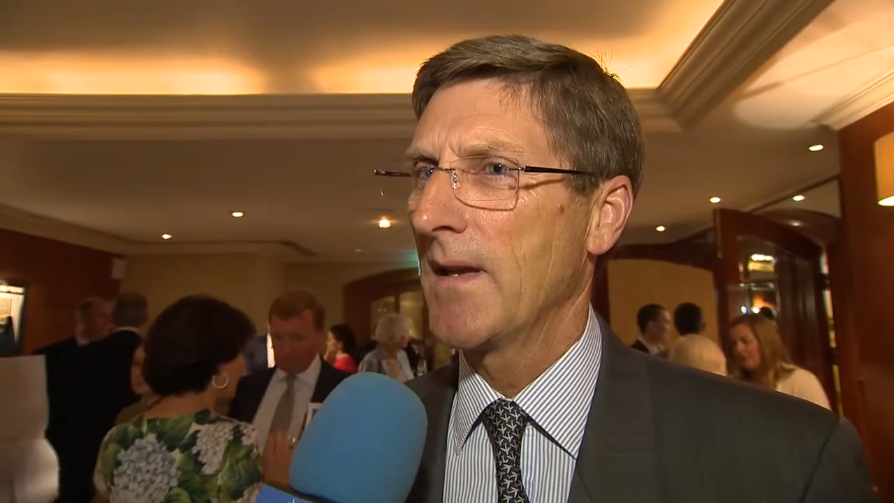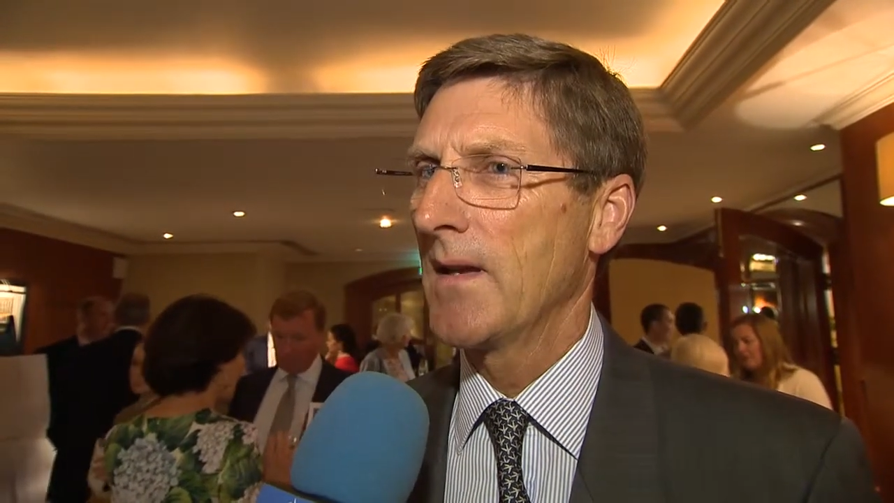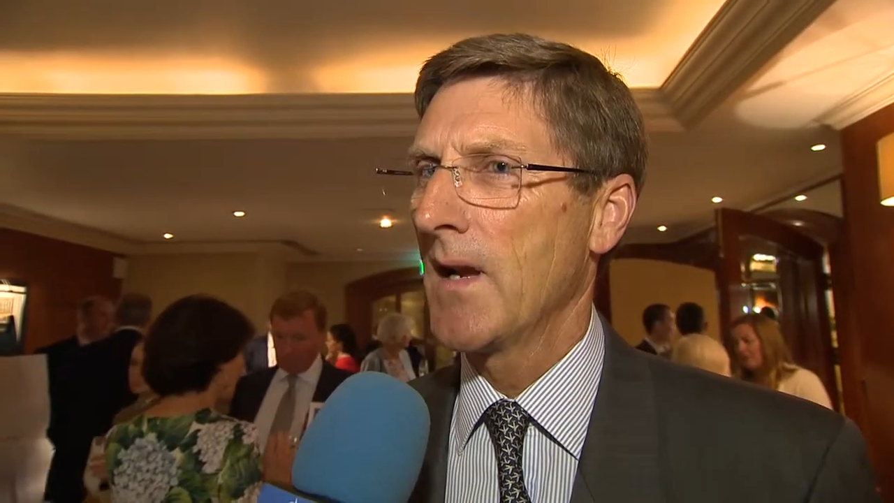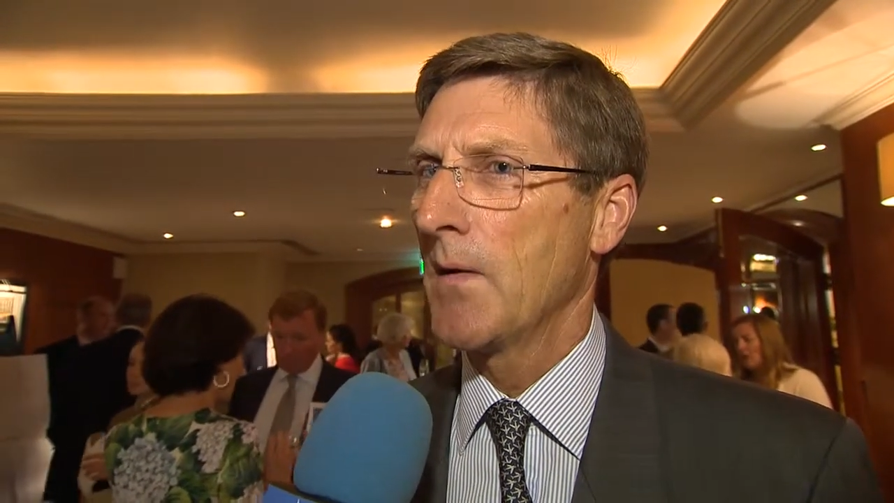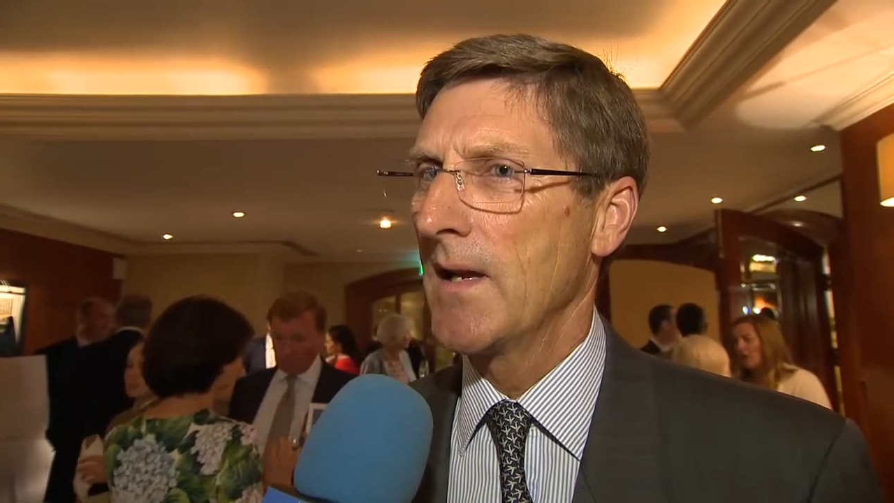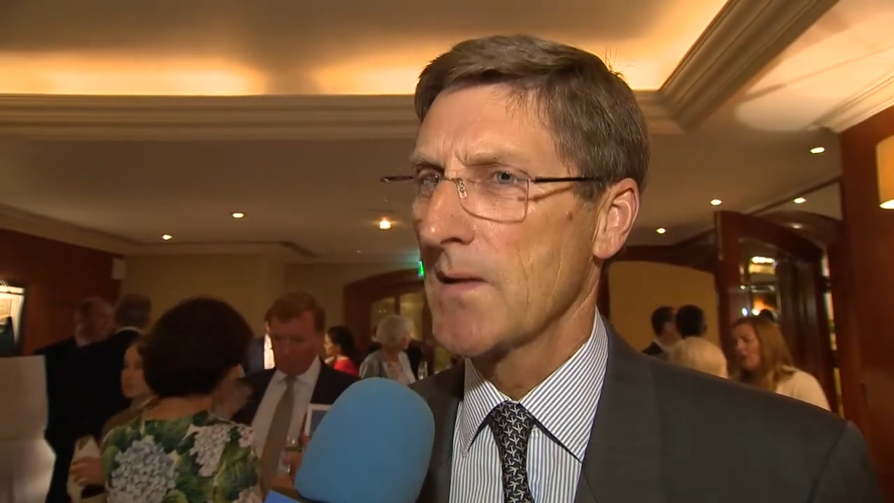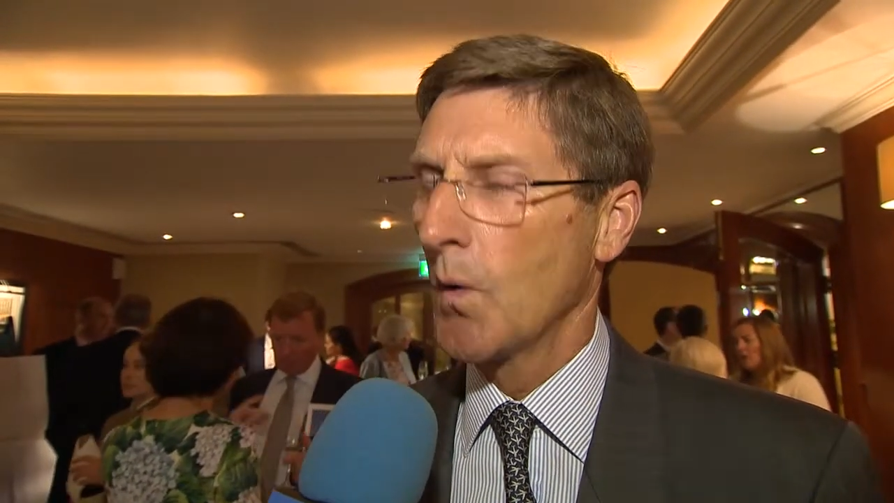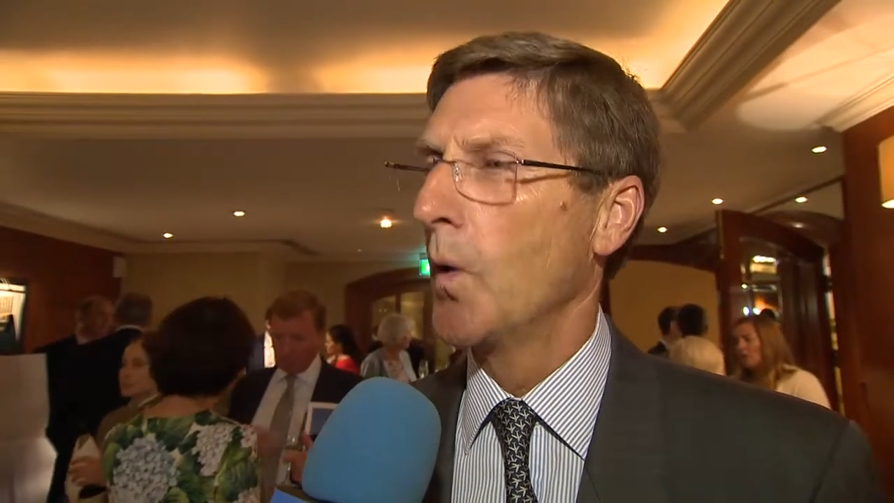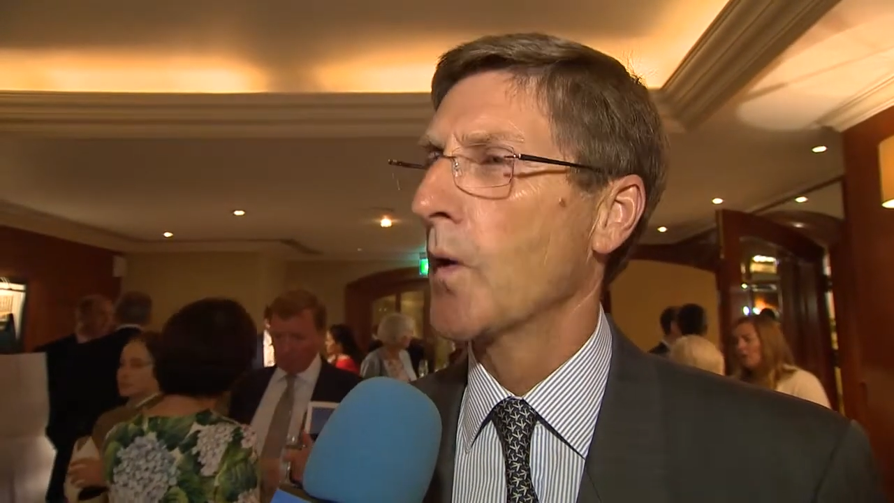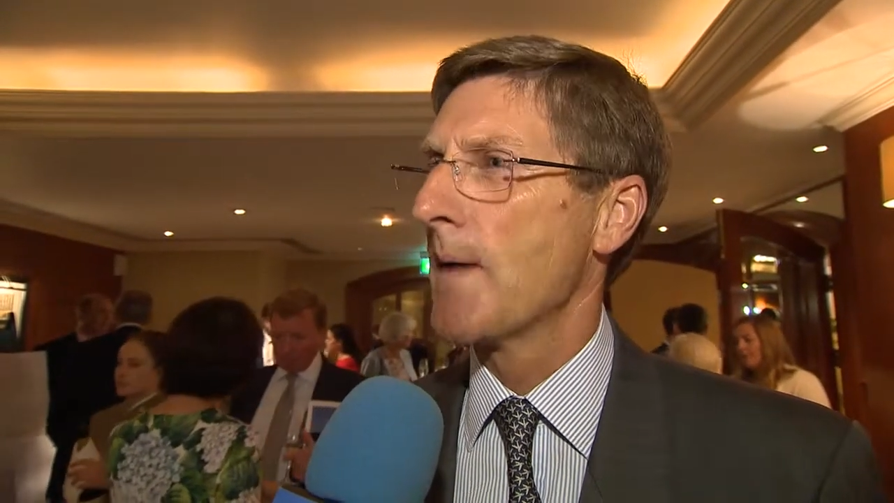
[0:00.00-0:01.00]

you know, is all